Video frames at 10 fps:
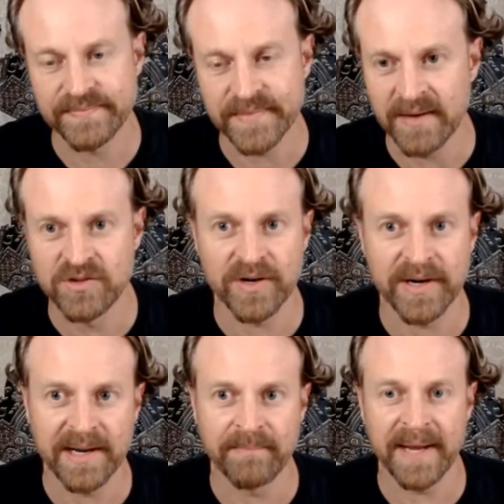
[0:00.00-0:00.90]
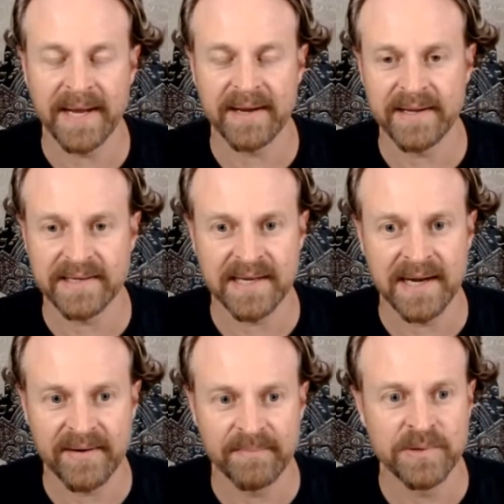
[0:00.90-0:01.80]
I've tried getting back into guitar
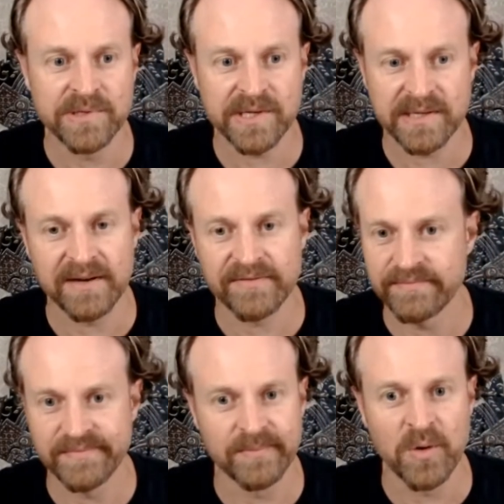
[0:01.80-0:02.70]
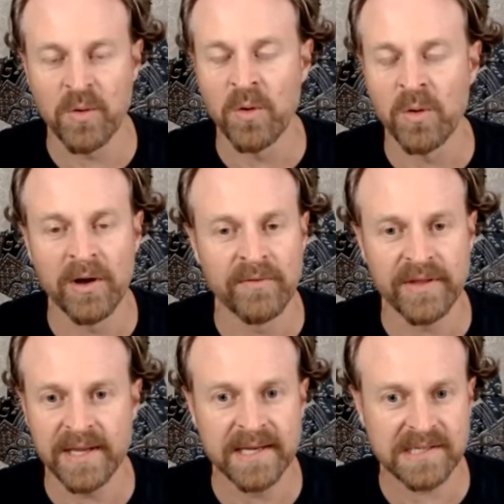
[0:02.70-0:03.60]
and music and stuff all over the
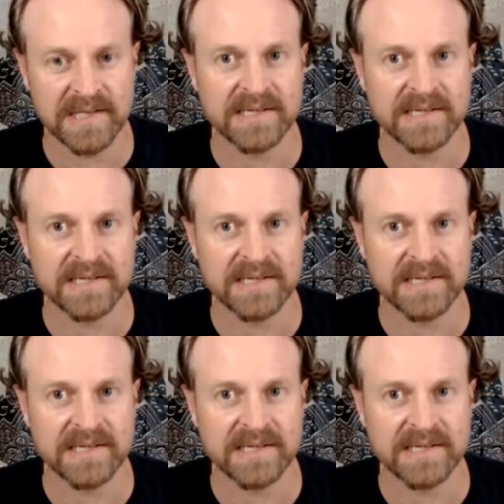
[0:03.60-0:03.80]
years,